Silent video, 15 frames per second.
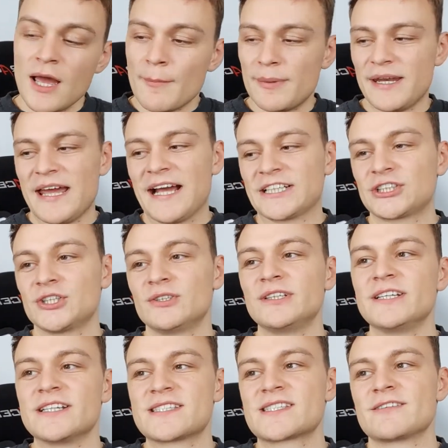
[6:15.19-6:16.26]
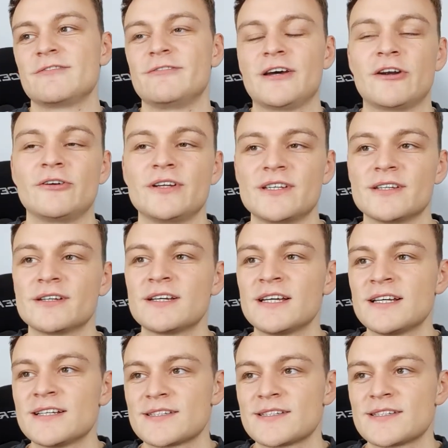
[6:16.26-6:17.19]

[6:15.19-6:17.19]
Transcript: But actually it's a very